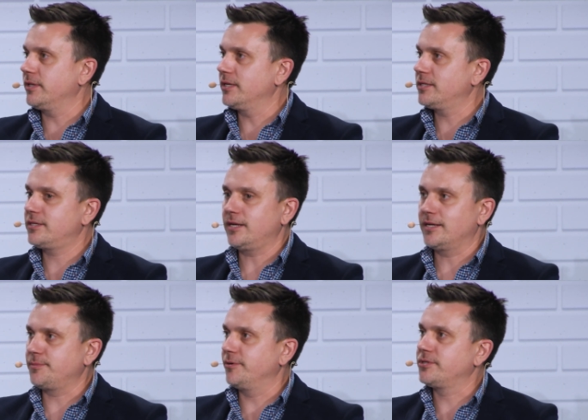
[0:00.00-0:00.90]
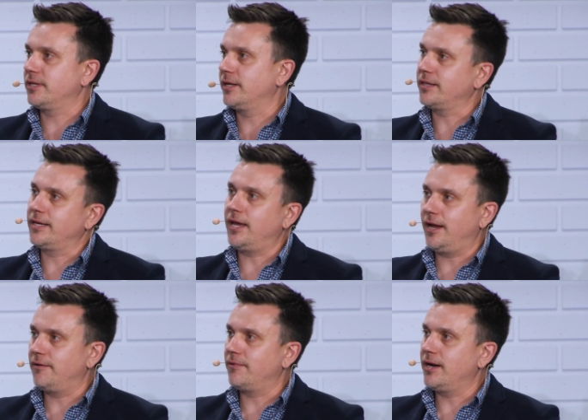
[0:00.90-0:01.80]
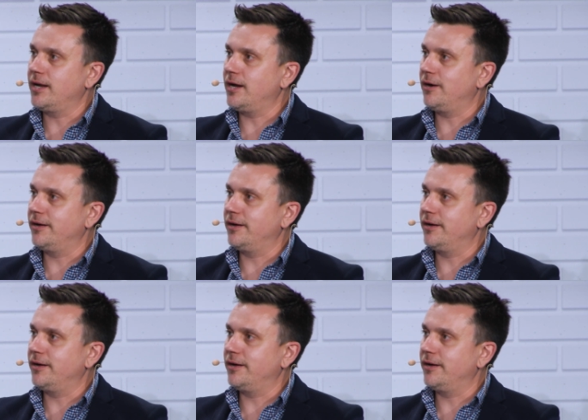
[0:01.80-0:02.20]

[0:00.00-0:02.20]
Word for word: of this as opposed to like the can right now.